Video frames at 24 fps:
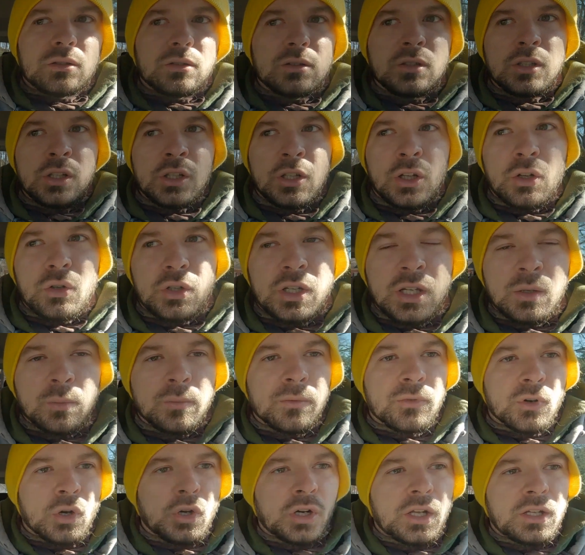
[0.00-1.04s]
You know,
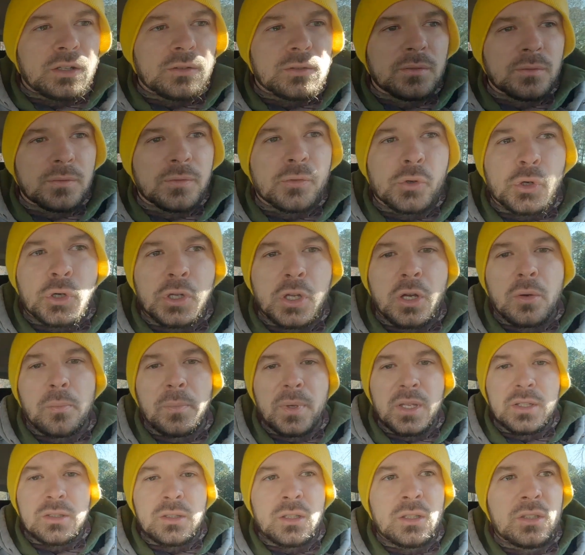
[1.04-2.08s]
convert it for your
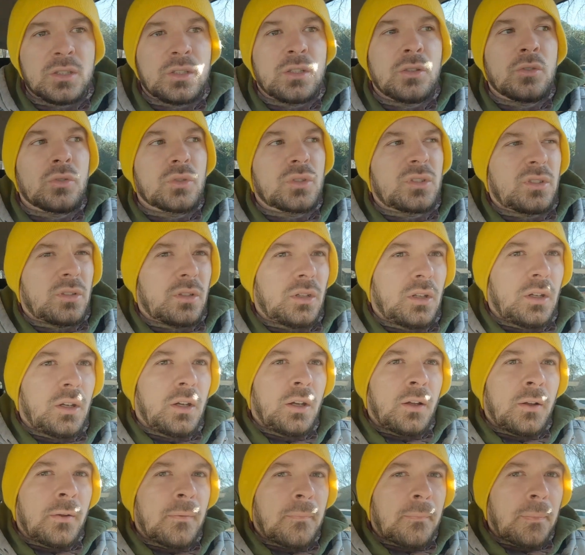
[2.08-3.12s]
business use.
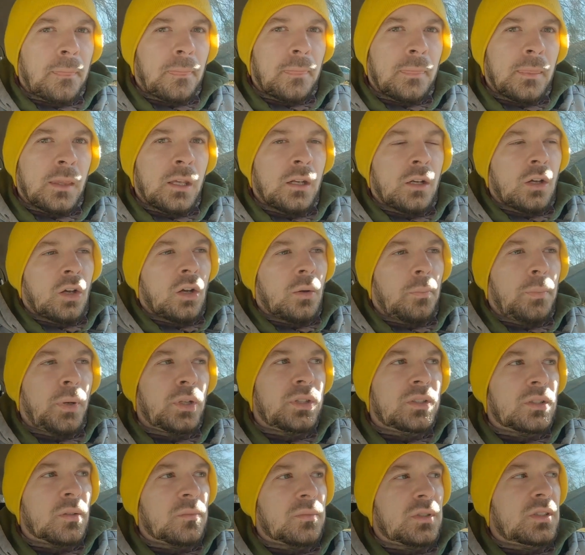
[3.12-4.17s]
You know,
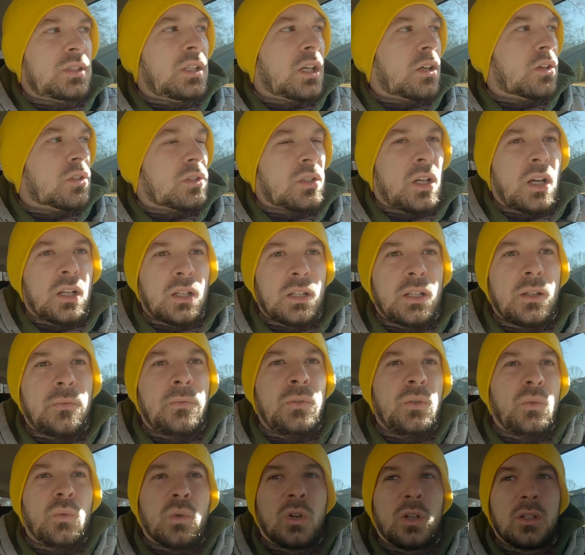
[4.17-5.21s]
put some stickers on it if
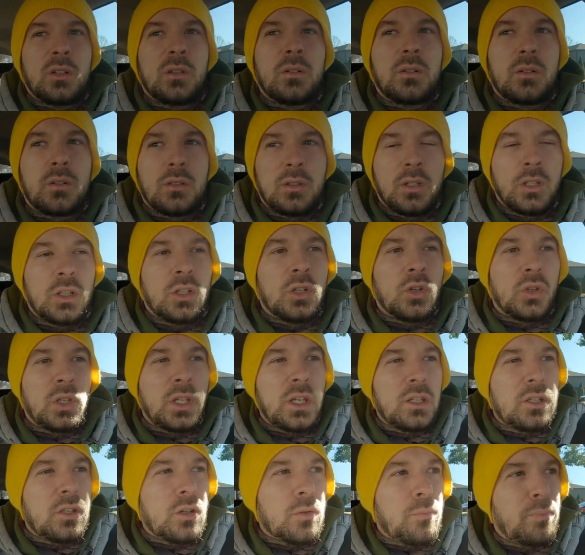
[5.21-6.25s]
you want. You know,
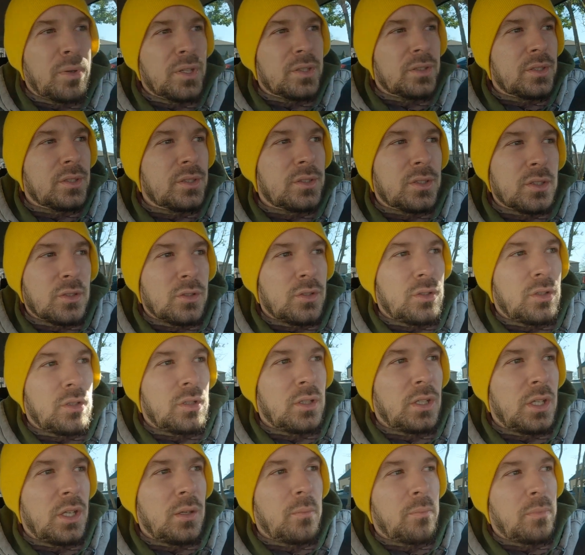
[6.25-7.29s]
get your business
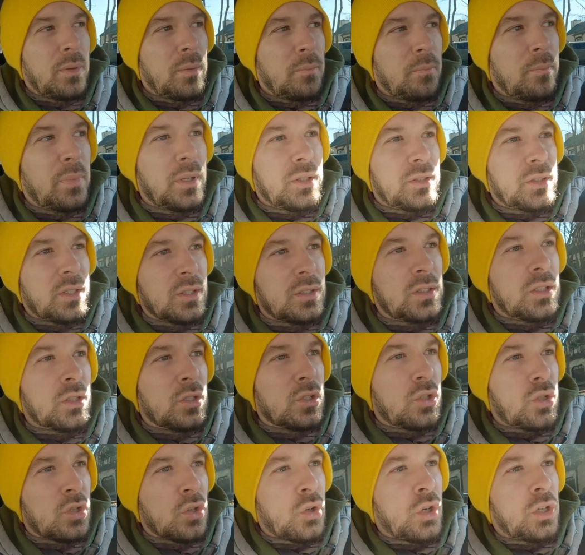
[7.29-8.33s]

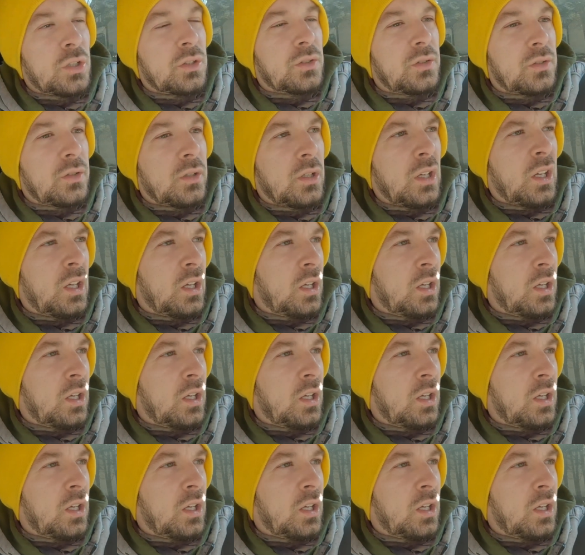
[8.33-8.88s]
insurance.